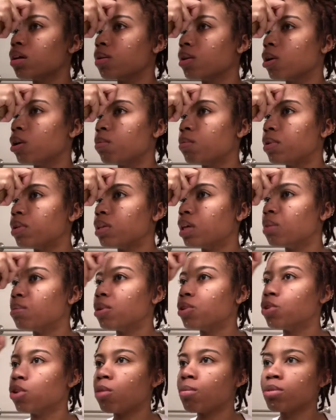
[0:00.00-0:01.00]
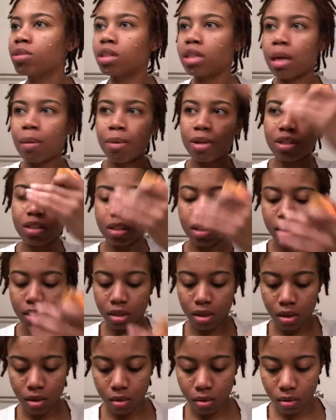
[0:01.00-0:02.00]
I'm not going to put that much. I'm going to see how much
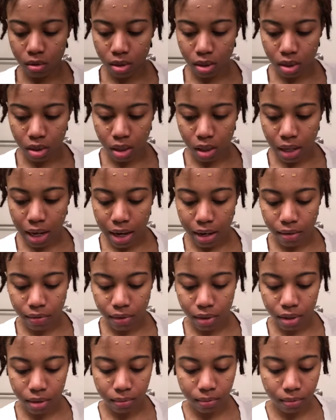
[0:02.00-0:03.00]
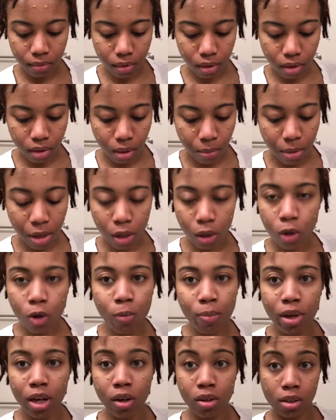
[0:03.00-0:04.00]
this goes, because a lot of it, I mean, a
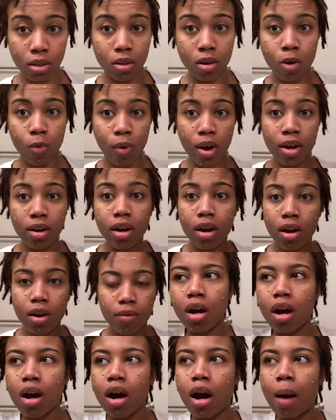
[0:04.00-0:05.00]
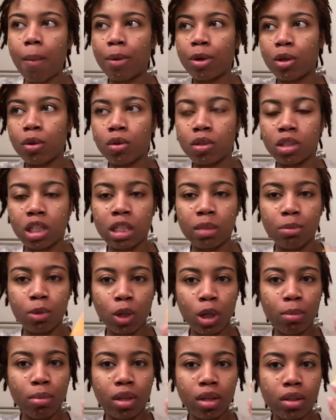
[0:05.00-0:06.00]
little bit goes a long way. I'm going to use this
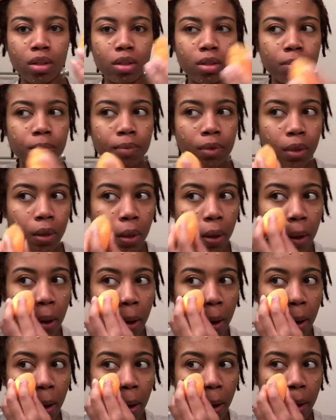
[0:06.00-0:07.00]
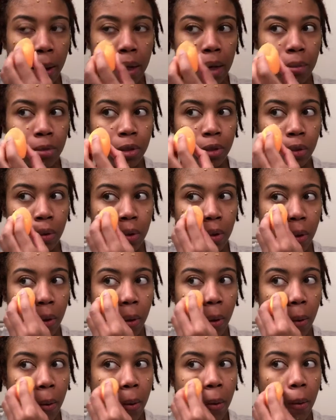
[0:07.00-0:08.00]
beauty blender, and I'm just going
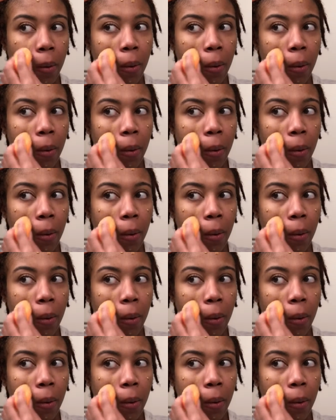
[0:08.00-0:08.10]
to